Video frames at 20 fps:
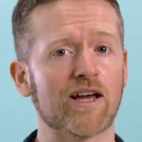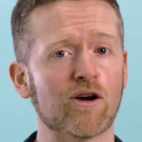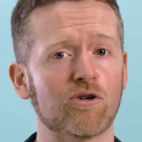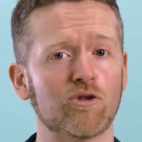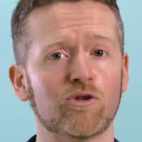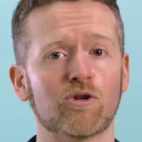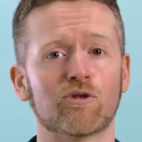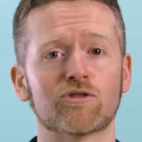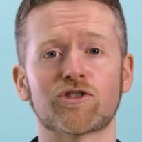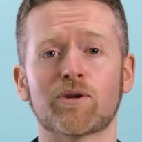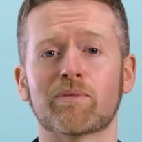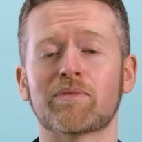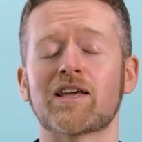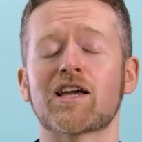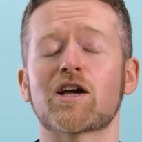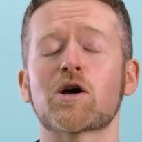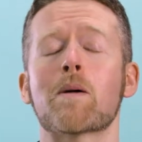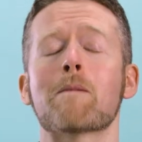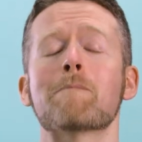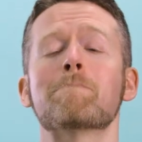Now you know
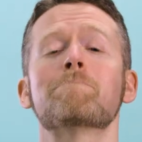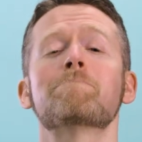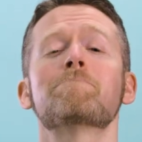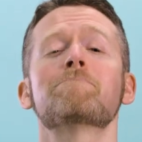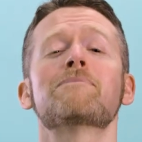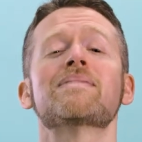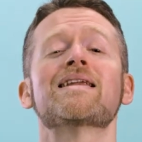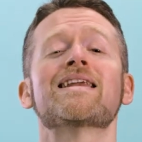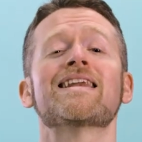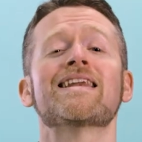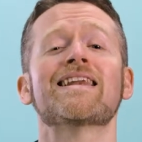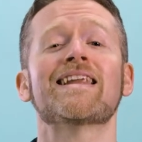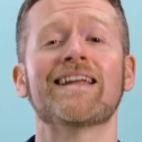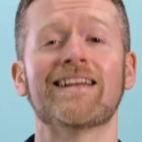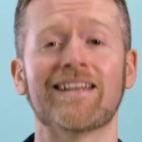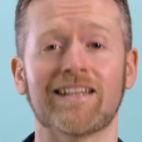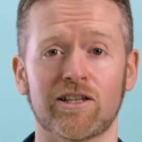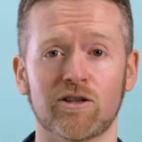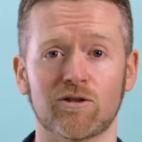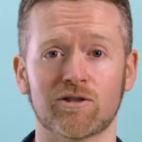something
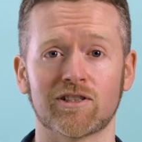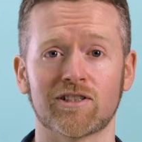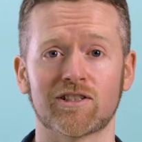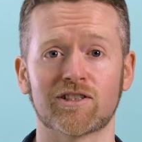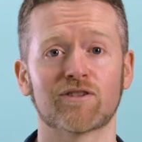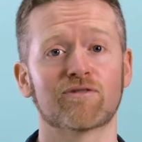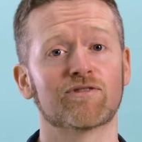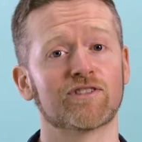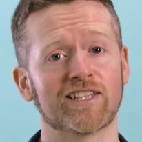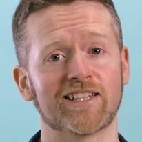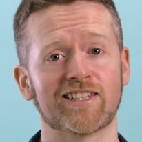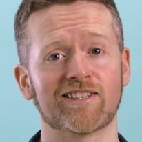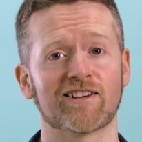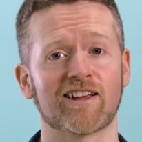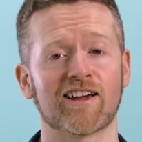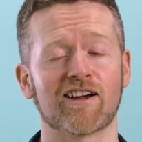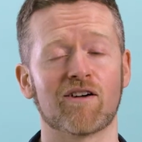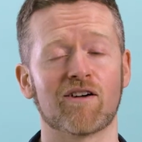completely useless for day-to-day